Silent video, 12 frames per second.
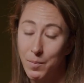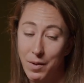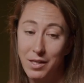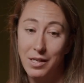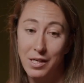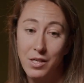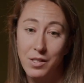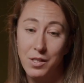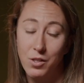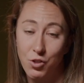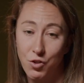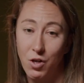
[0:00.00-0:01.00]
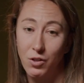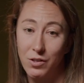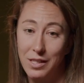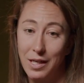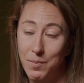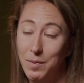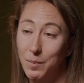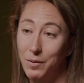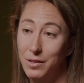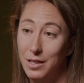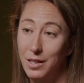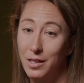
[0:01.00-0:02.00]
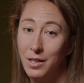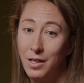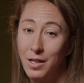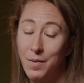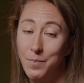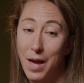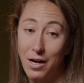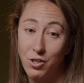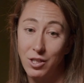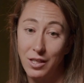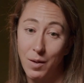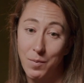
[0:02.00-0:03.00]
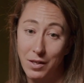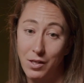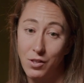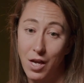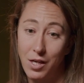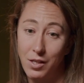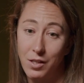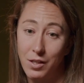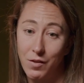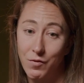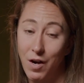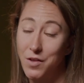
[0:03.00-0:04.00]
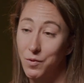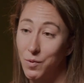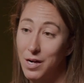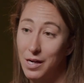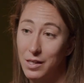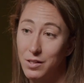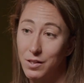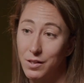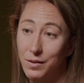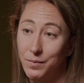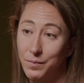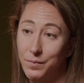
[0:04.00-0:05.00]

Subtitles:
But it is a struggle to get people to actually come in and find the right answer.